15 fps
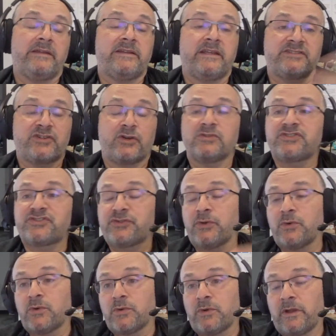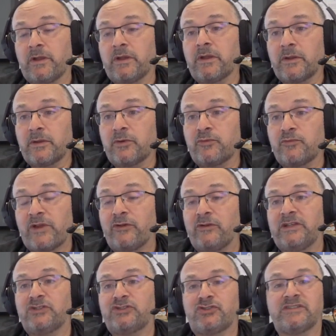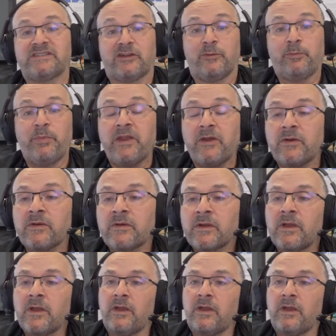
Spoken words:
there's also regulations that appear.